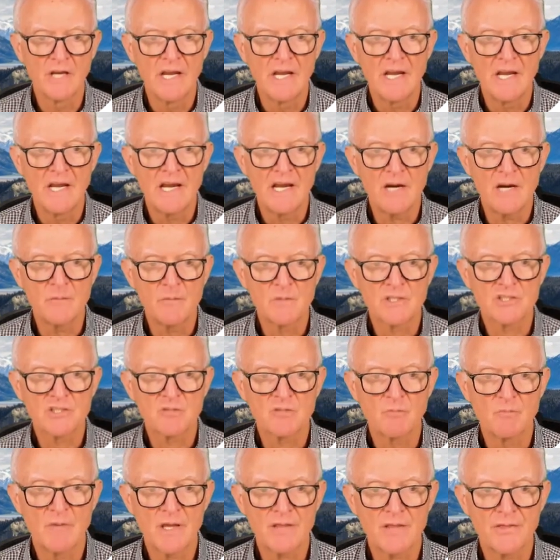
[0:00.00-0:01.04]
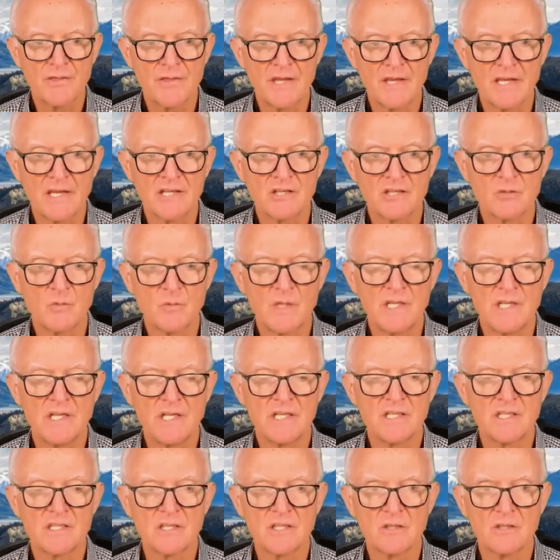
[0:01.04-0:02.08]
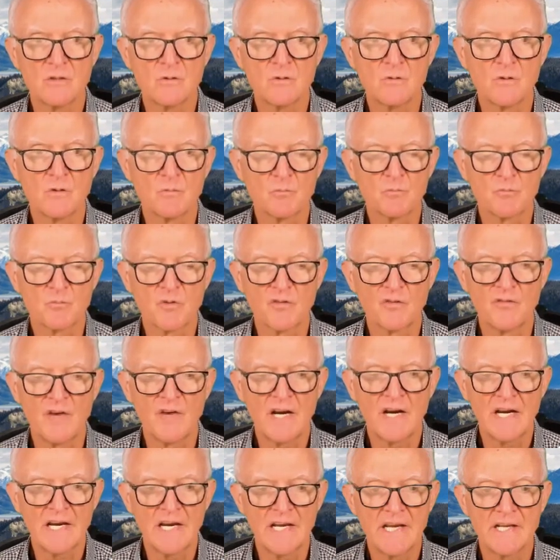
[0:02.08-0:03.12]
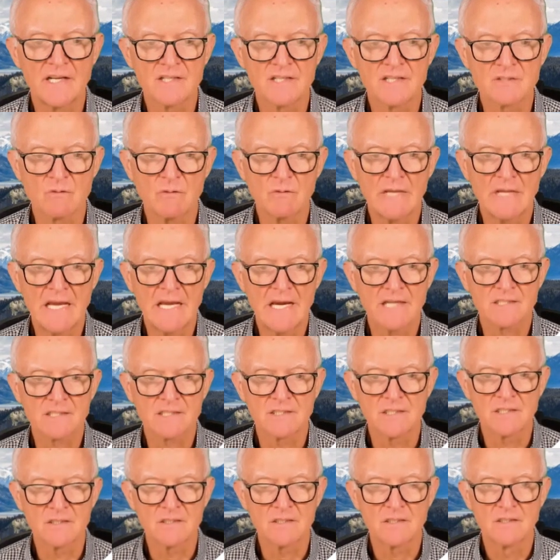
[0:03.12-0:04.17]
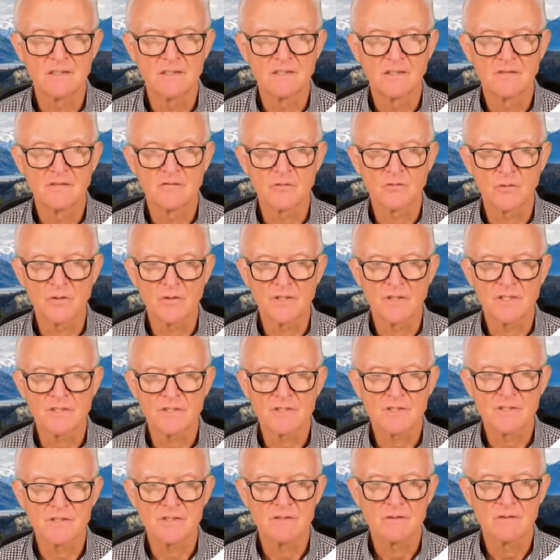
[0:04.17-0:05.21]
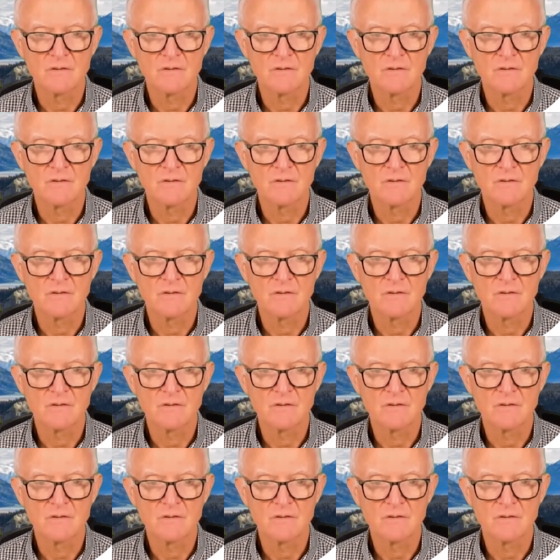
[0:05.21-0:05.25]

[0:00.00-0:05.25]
How much methane do we need to provide as a reactant for this